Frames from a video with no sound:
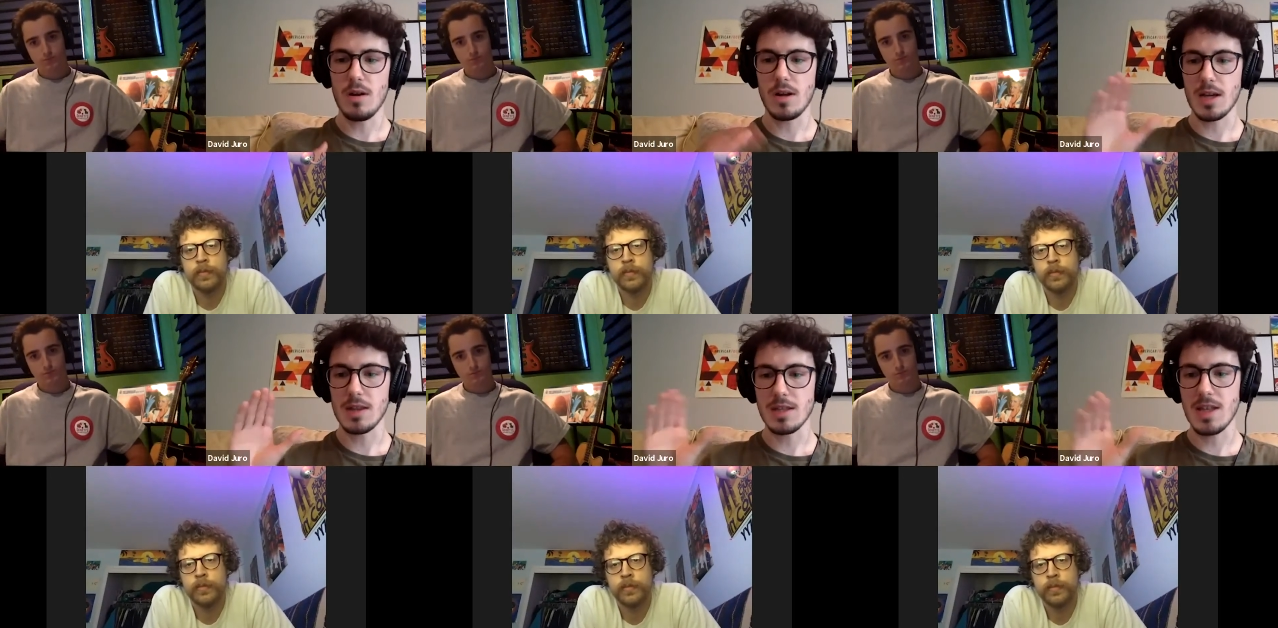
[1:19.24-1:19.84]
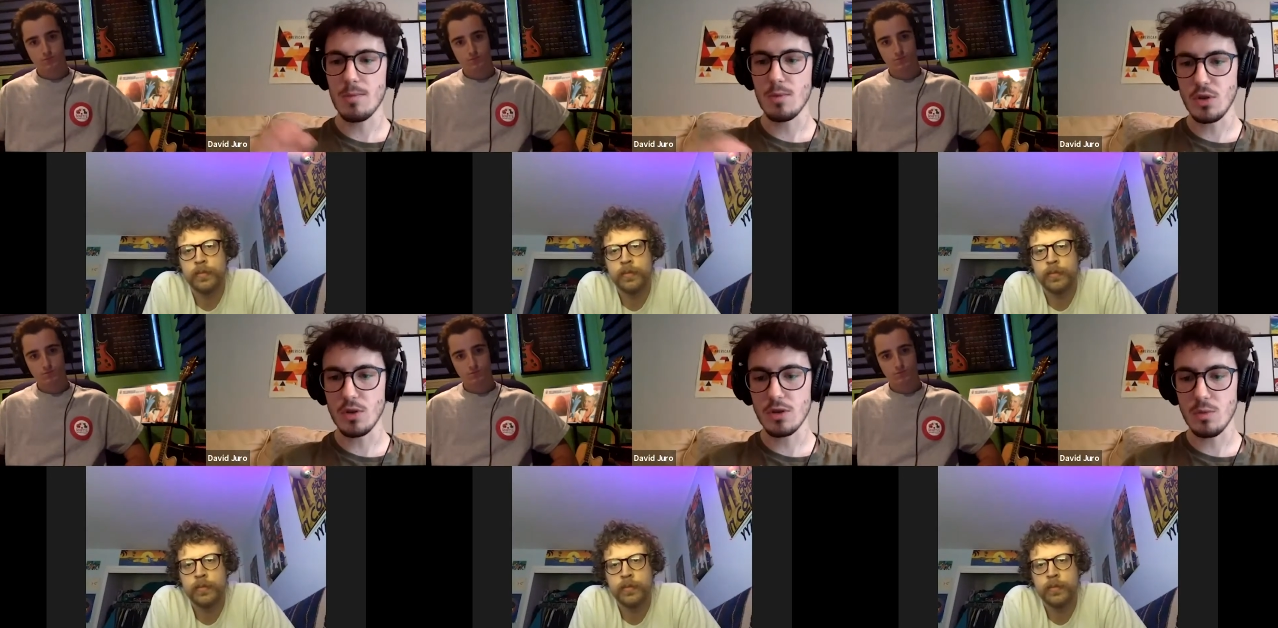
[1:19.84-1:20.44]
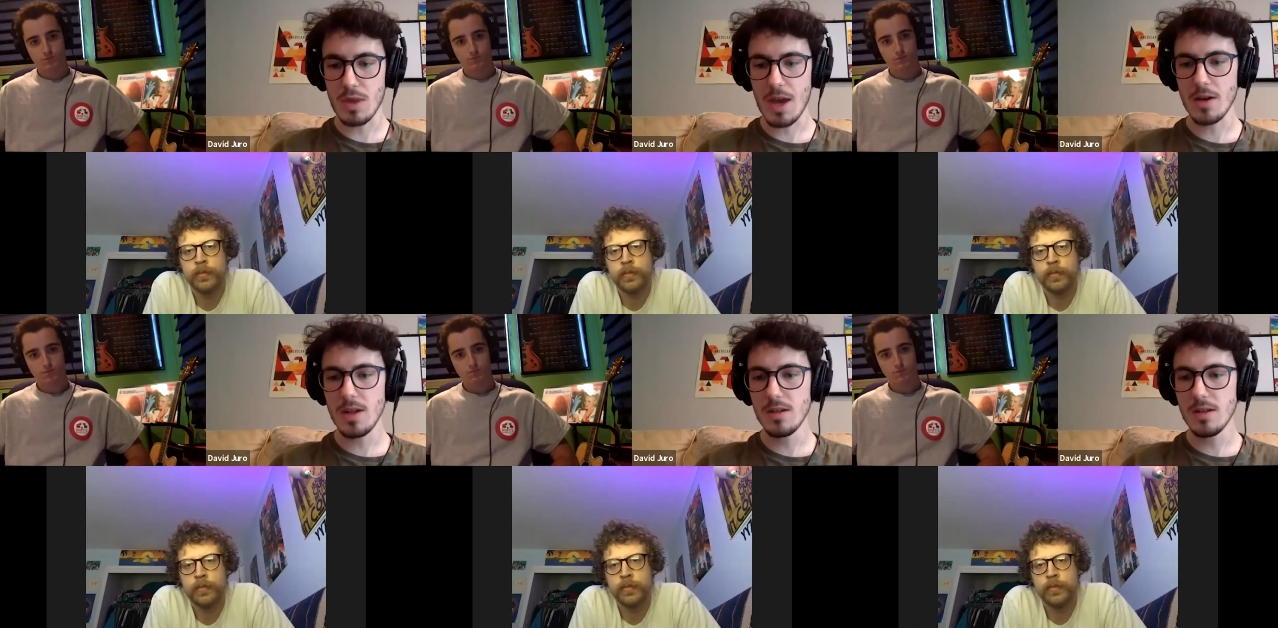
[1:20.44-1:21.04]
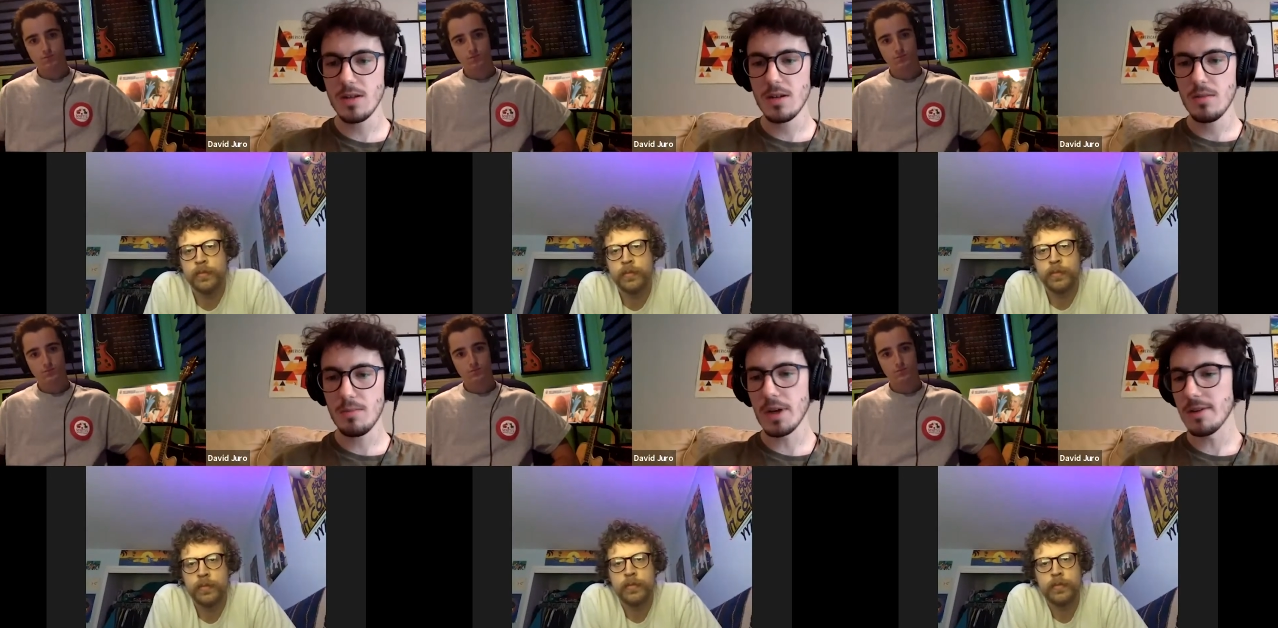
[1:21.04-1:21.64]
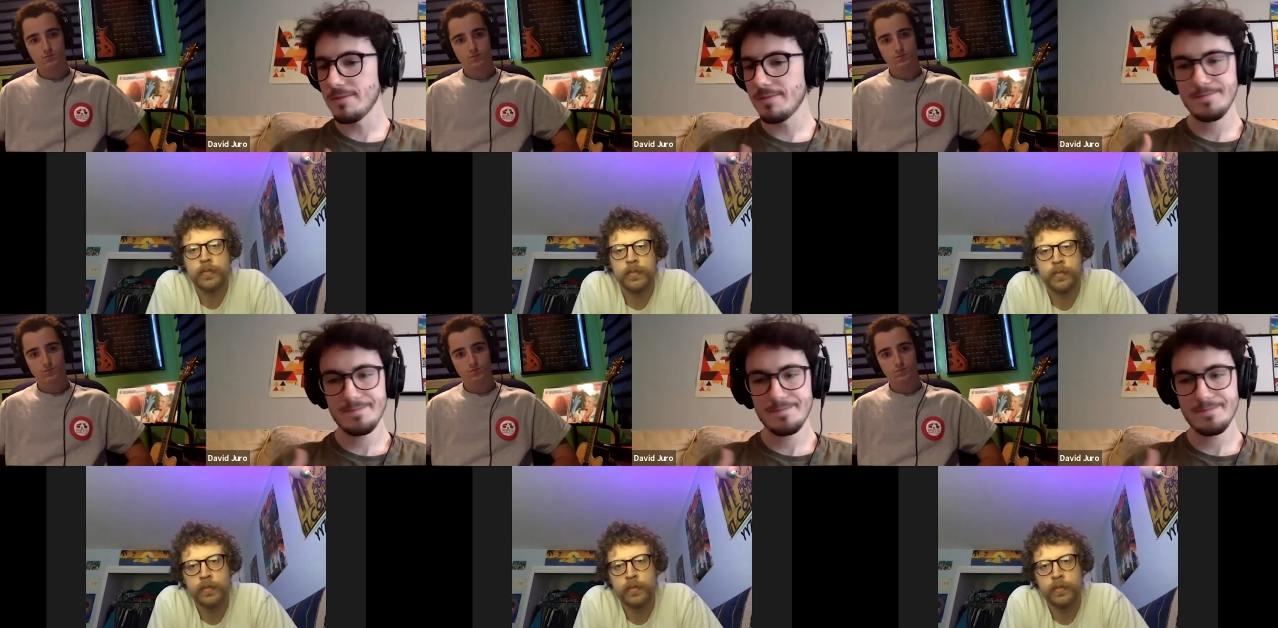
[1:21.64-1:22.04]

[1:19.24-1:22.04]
Speaker 1: get the same results without it, but